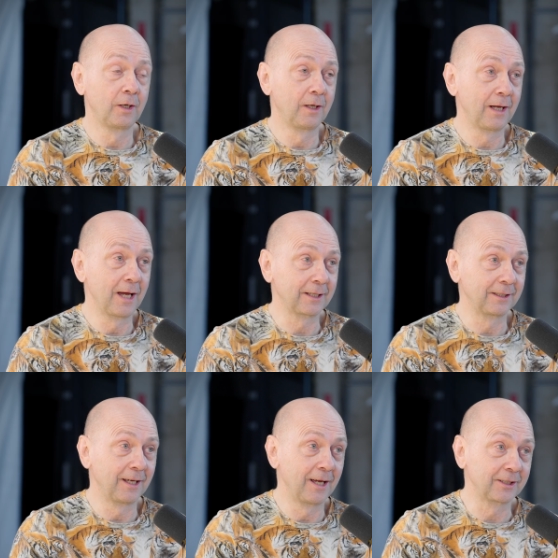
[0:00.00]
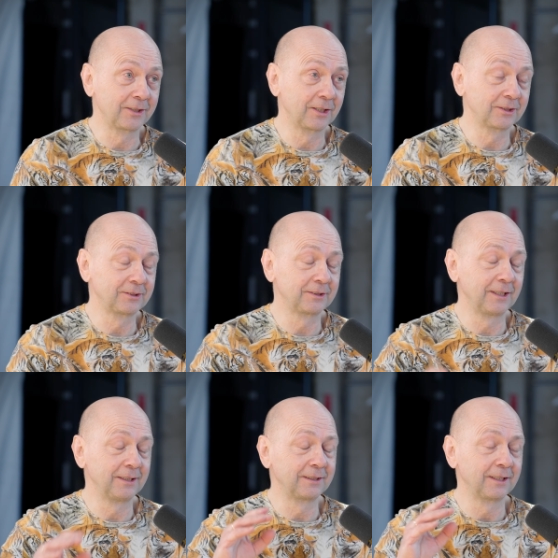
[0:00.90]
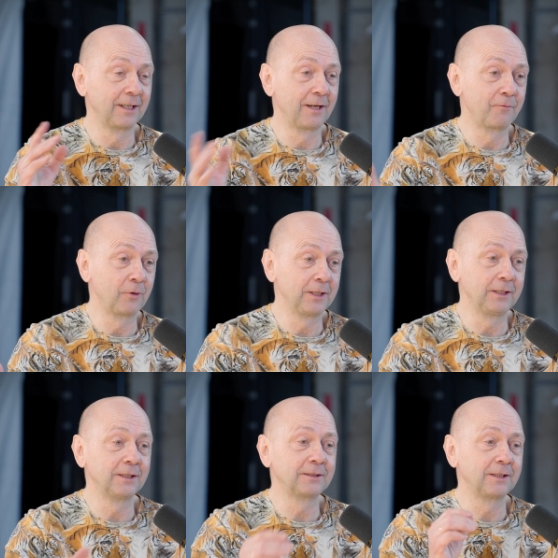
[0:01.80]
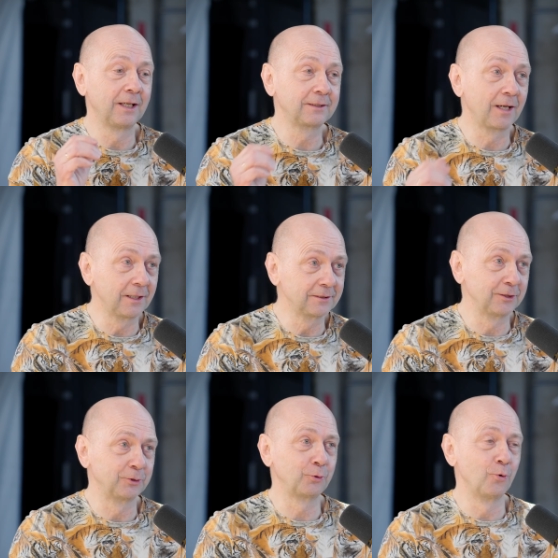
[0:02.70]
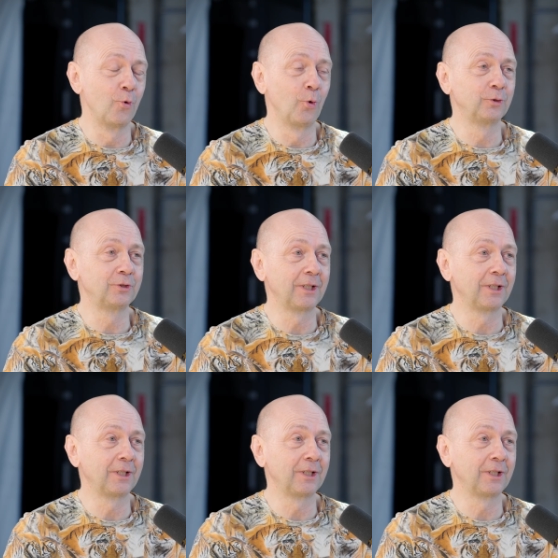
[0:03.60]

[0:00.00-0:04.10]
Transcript: uh, ac- actors and uh, in uh, dance schools.